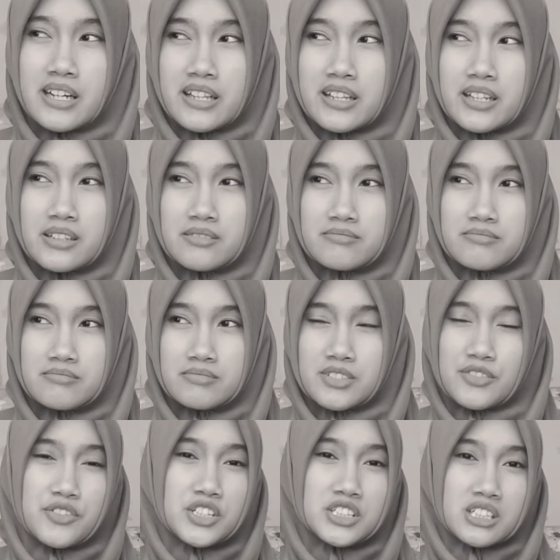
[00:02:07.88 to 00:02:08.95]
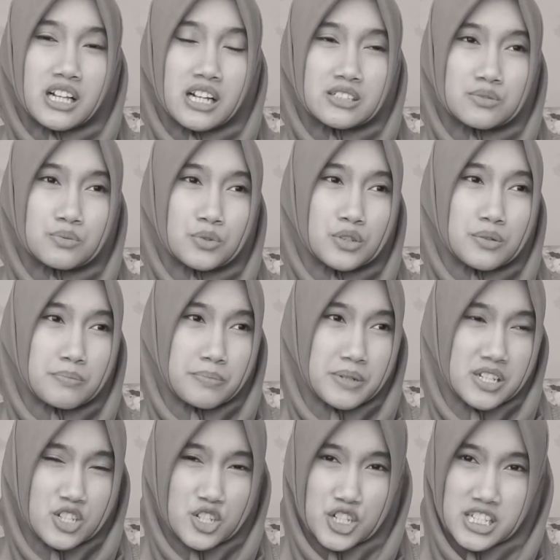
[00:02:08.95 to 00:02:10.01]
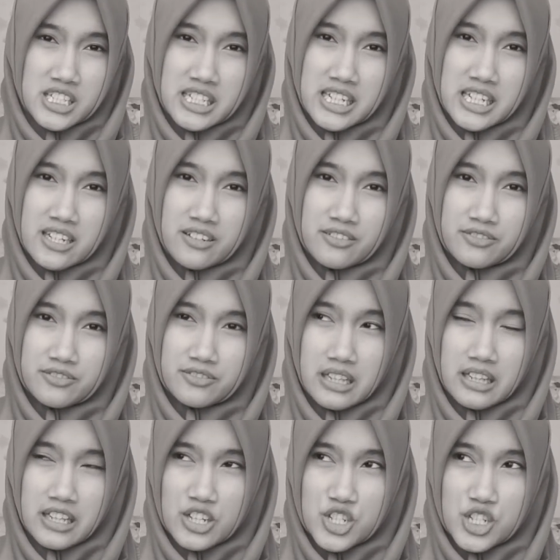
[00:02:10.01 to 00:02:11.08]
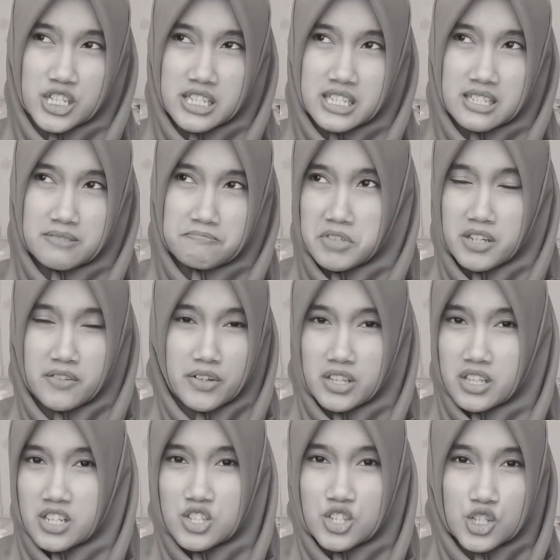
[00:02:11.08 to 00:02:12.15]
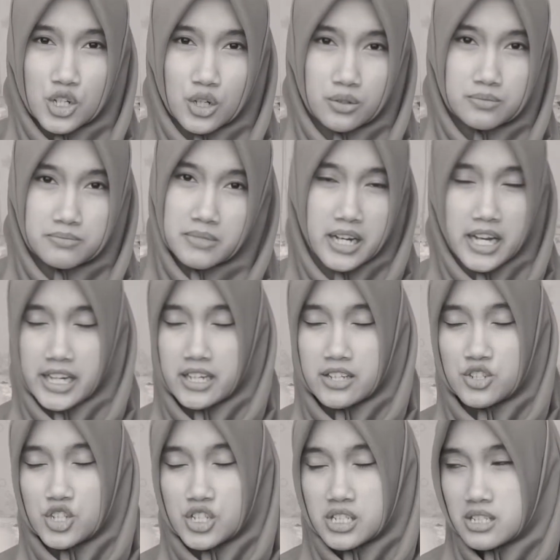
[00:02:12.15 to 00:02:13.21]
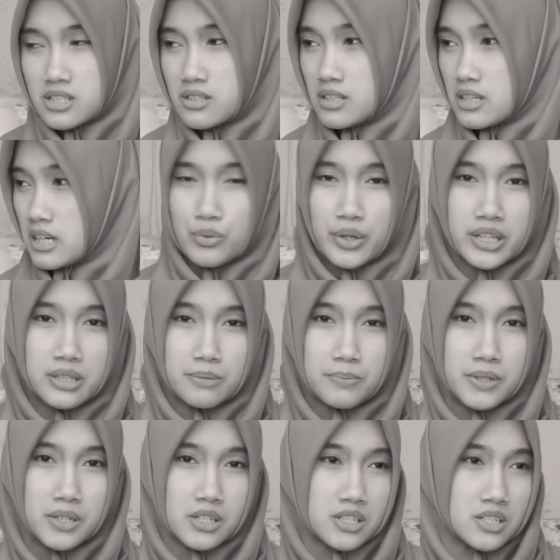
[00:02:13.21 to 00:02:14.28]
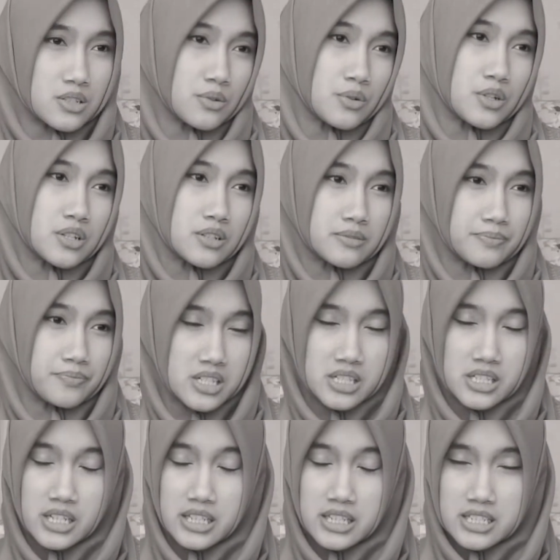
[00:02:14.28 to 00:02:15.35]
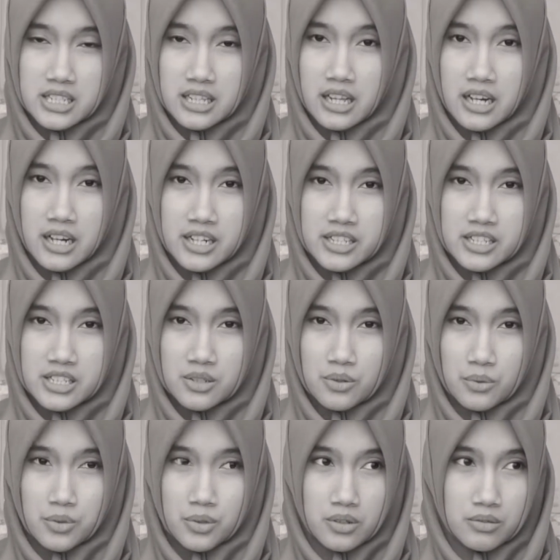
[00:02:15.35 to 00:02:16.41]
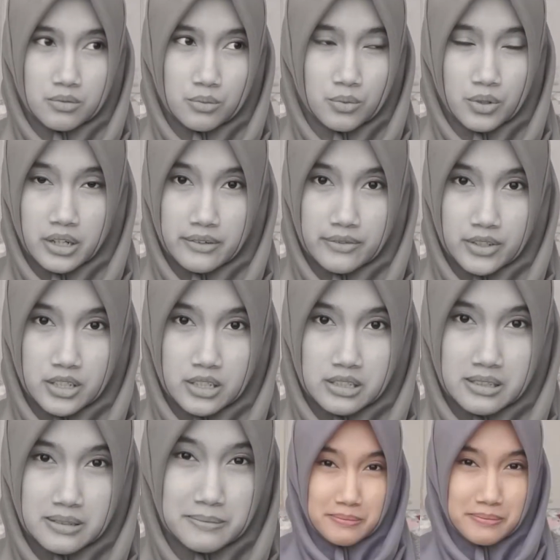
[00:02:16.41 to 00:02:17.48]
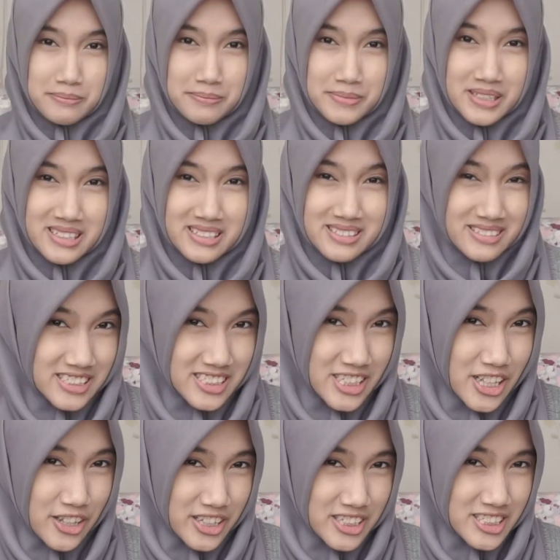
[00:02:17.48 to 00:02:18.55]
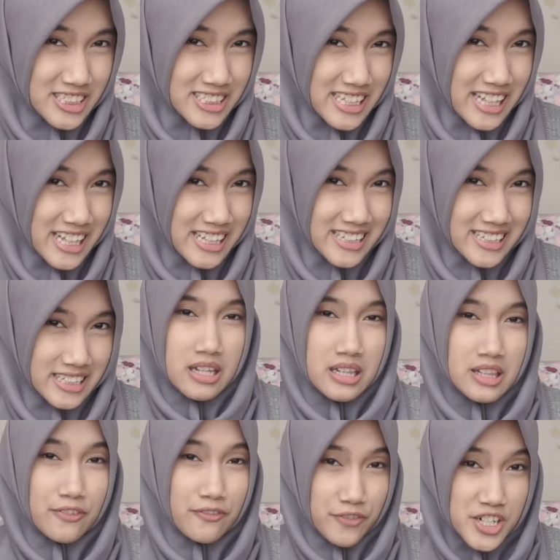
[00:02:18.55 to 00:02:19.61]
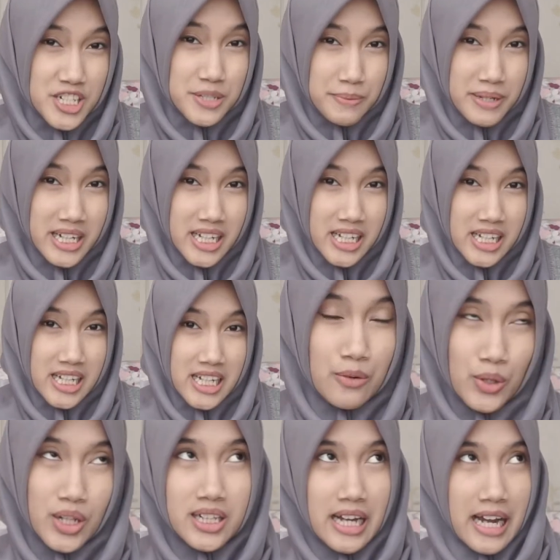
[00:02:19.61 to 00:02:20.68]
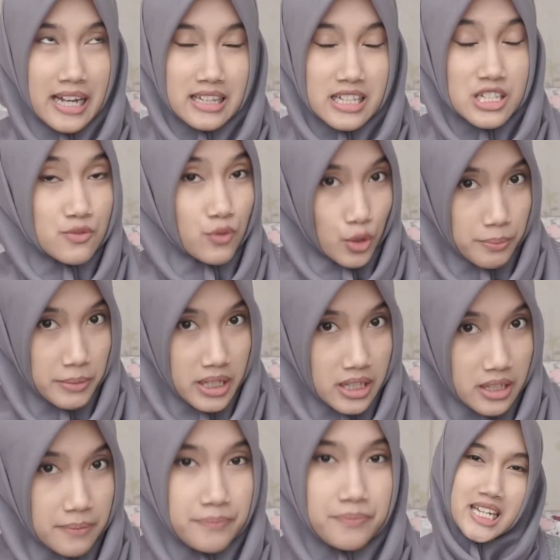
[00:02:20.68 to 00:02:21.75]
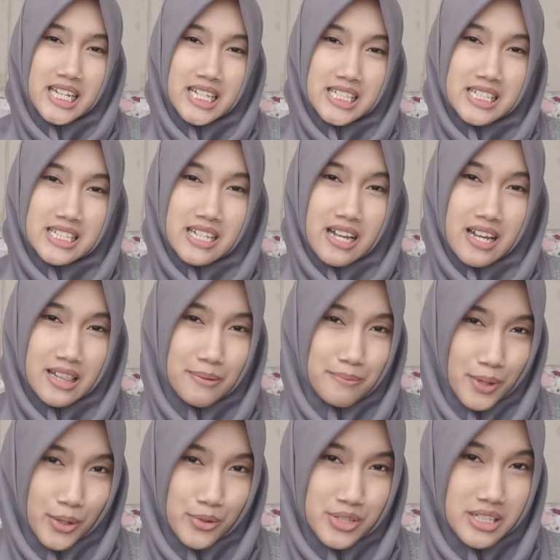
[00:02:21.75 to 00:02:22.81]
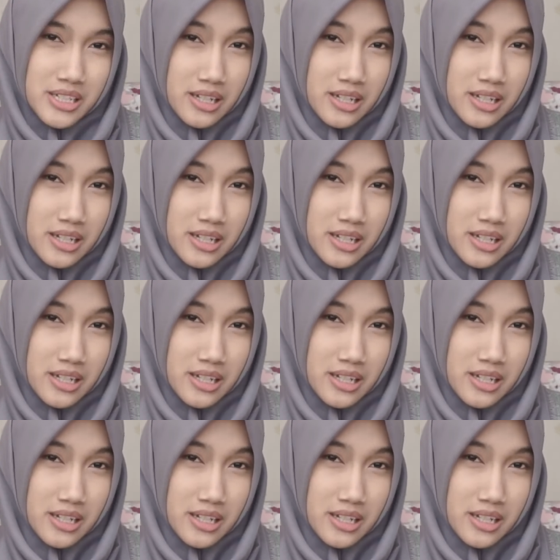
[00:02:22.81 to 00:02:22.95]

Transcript: I think the first class wouldn't be interesting enough. They're just giving the intro. I can just read the books or see the slides or whatever. But sorry to say, the first meeting, well, at least for me, it's the most